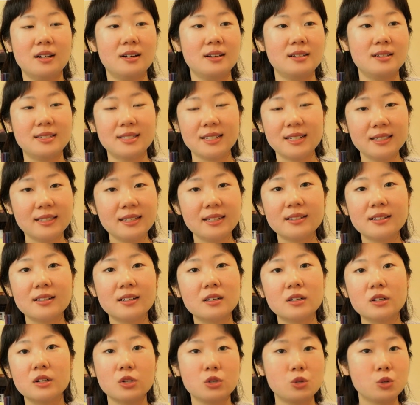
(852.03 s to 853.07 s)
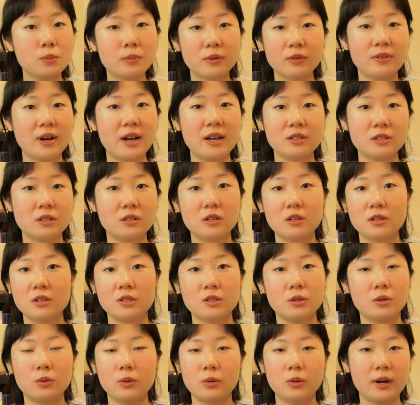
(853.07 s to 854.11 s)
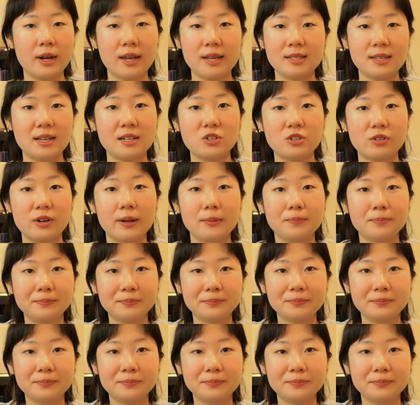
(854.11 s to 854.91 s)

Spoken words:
senior, supervisors, or etc.